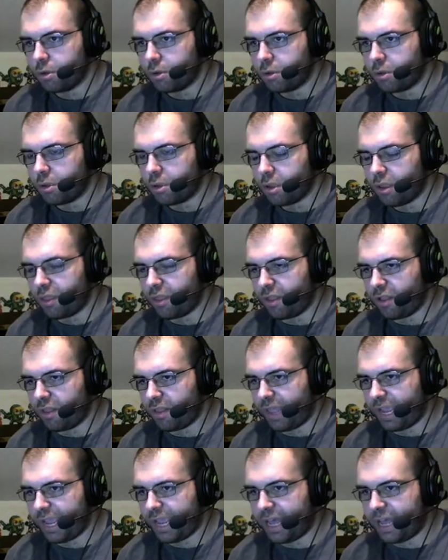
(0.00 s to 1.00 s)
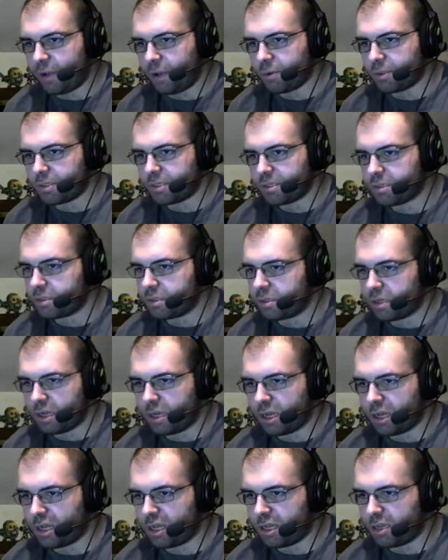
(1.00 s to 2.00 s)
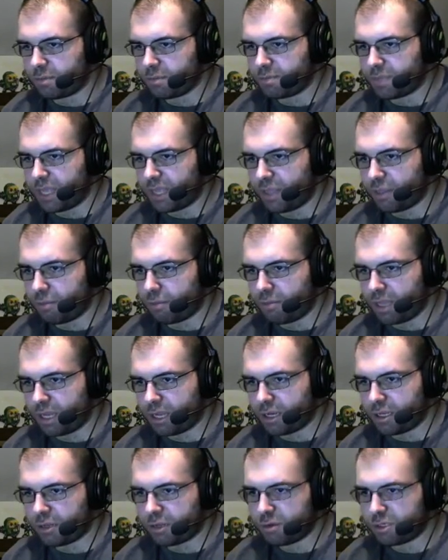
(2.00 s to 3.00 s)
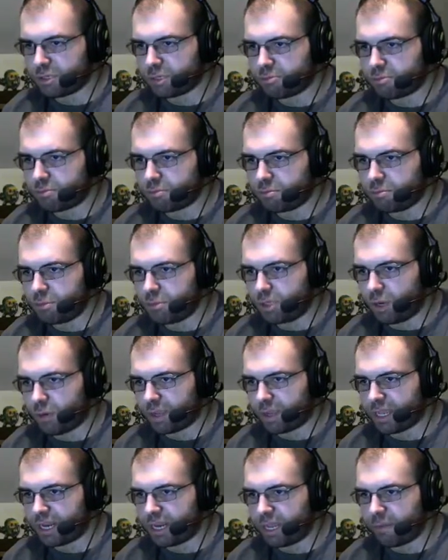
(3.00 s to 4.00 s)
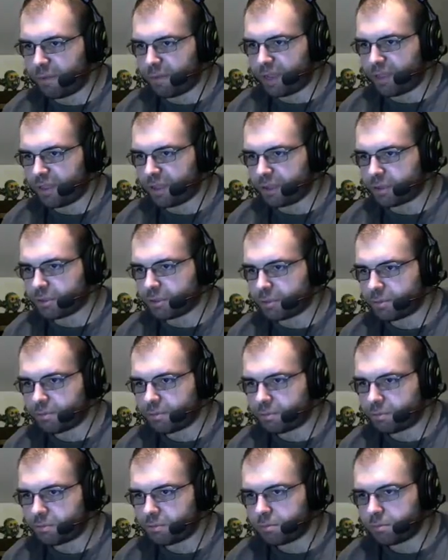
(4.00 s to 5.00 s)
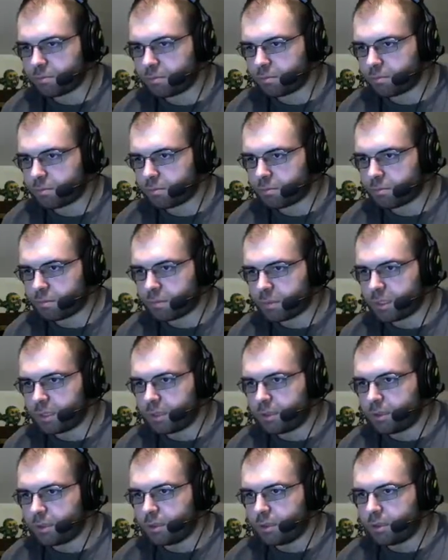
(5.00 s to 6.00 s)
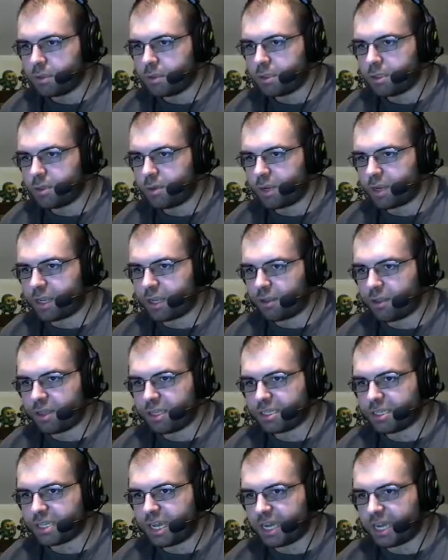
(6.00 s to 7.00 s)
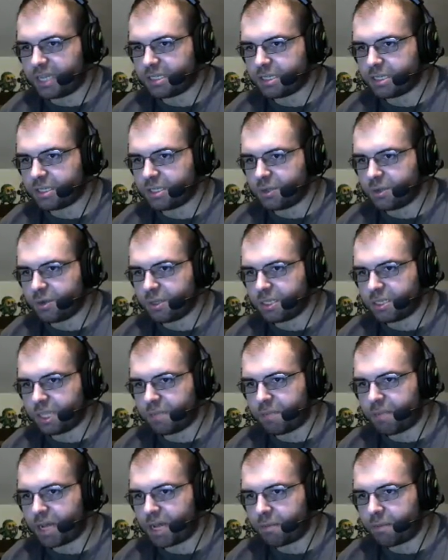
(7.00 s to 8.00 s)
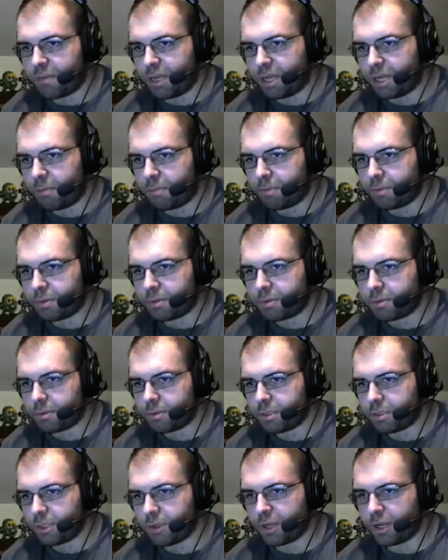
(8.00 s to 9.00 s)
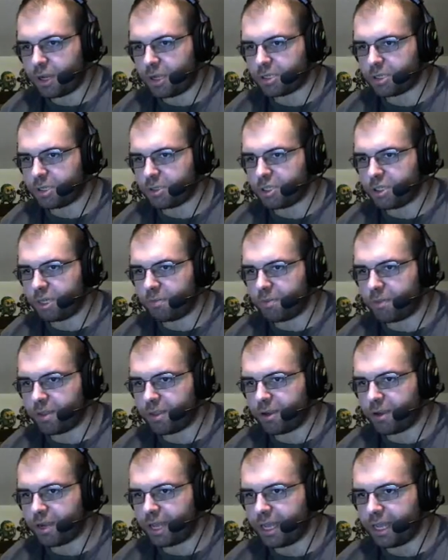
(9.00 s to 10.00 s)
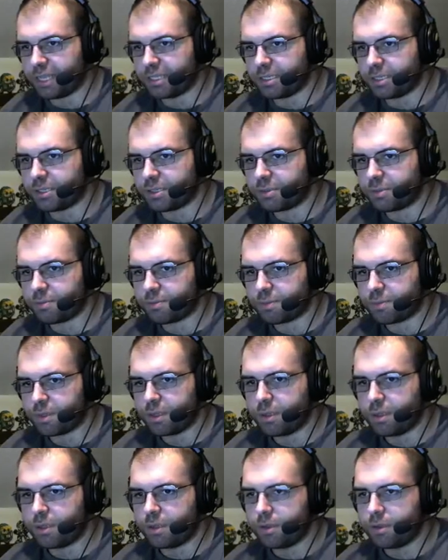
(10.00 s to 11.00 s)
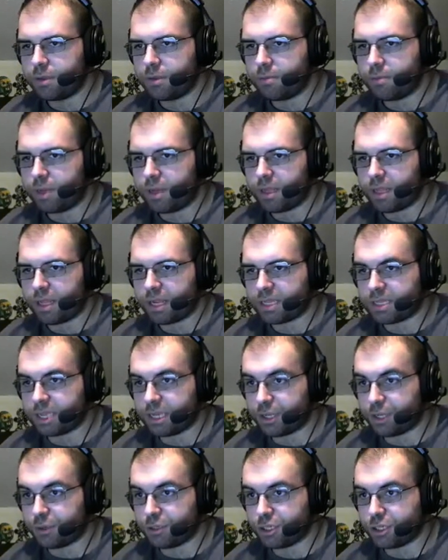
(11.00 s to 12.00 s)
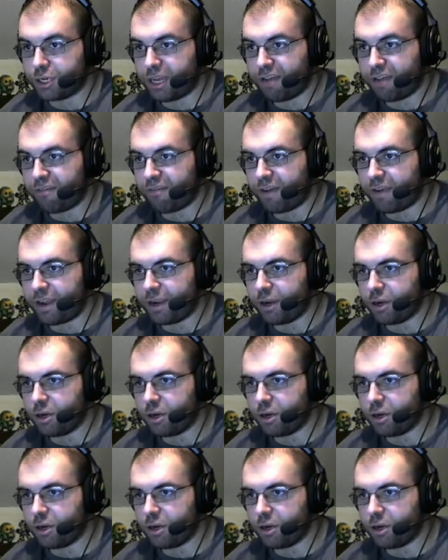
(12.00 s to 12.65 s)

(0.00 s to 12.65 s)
the layout, and then you just don't get hit by things. You want to kill these guys as soon as they pop up. You can also jump on their heads, but like I said, you should have fire.